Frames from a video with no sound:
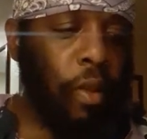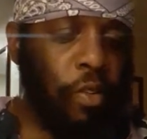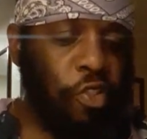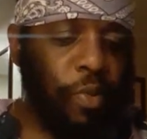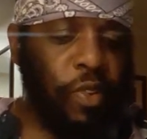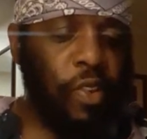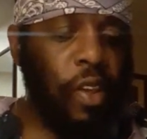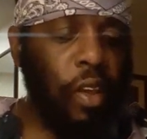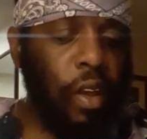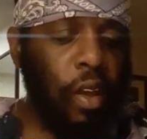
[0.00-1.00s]
scriptures
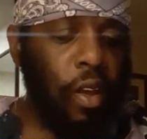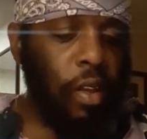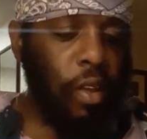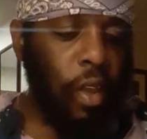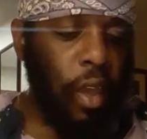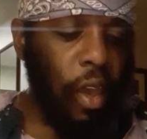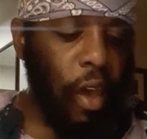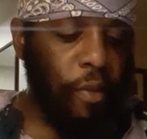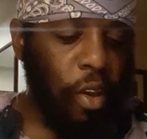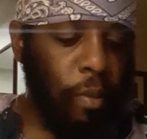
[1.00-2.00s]
say,
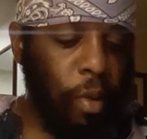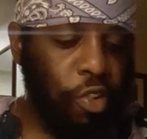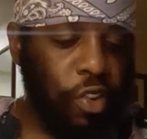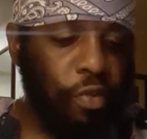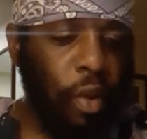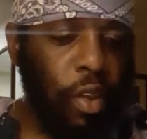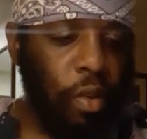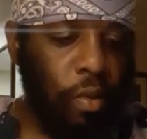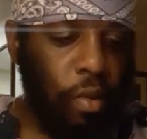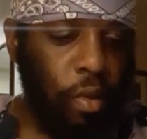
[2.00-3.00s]
if your emotions run
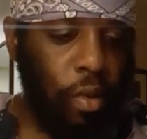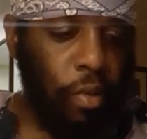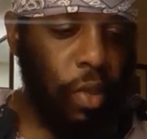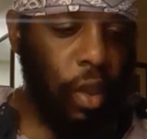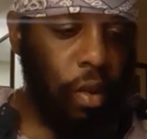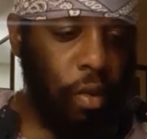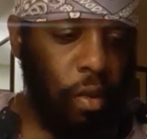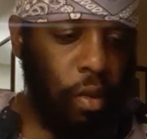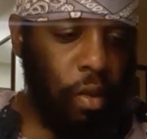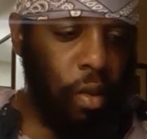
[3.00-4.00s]
you, then
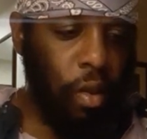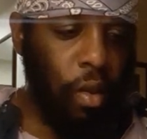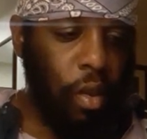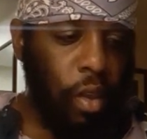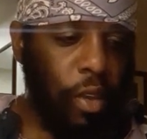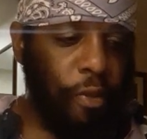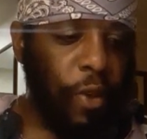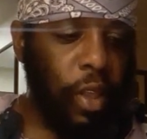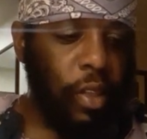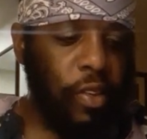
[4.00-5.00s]
your
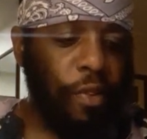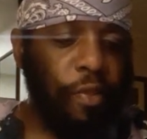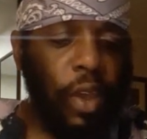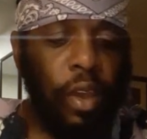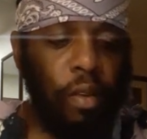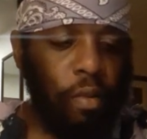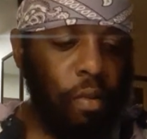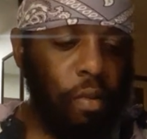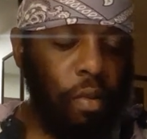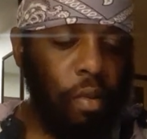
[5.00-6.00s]
faith is in vain.
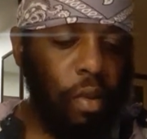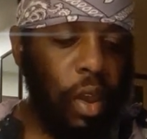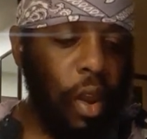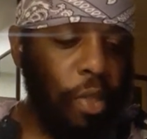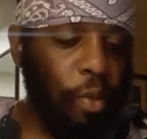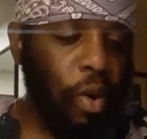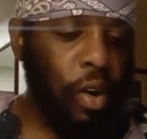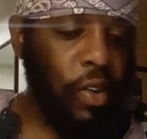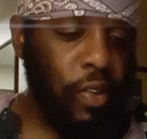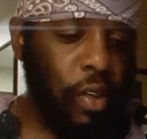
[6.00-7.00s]
In other
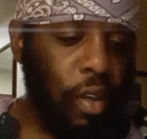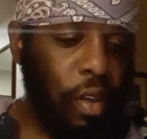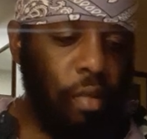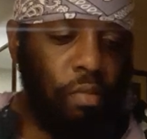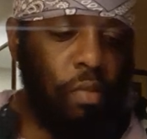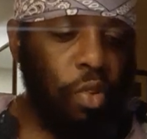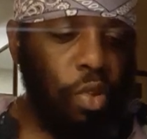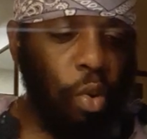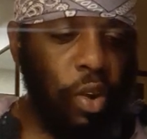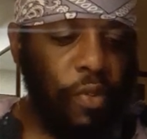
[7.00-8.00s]
words, you're
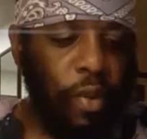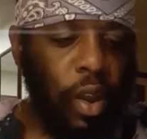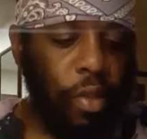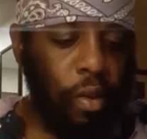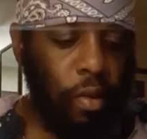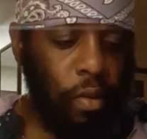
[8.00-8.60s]
doing this for nothing.